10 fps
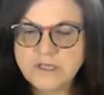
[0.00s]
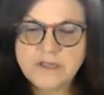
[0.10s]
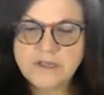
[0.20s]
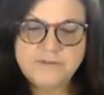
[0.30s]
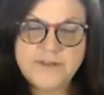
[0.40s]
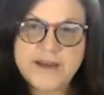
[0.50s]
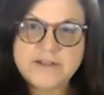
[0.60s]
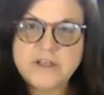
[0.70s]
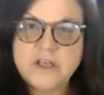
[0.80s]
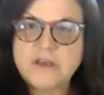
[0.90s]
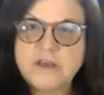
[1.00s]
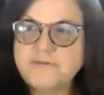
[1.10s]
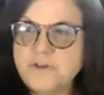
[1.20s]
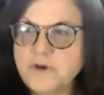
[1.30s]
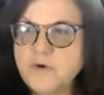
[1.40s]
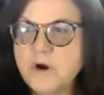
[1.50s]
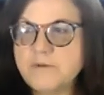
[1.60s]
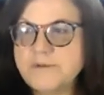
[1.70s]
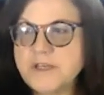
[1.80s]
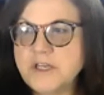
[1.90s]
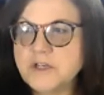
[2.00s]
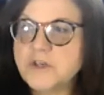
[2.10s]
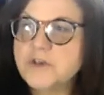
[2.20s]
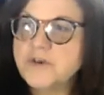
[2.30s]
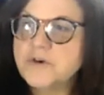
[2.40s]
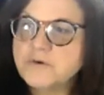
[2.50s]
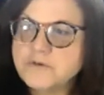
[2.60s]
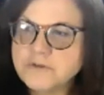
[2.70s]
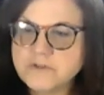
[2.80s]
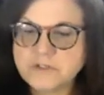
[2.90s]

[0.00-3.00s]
that if you are being accused